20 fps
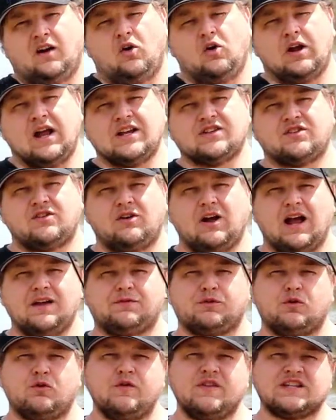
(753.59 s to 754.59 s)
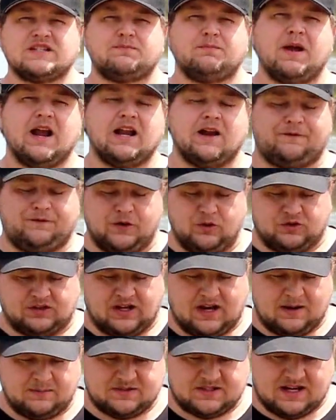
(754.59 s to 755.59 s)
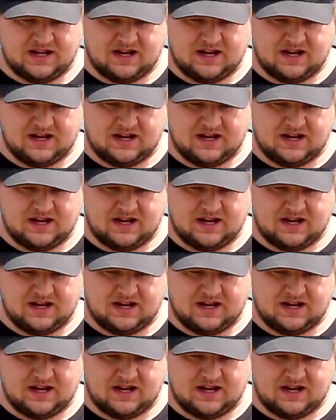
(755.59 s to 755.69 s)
Okay, so I threw this bait a few times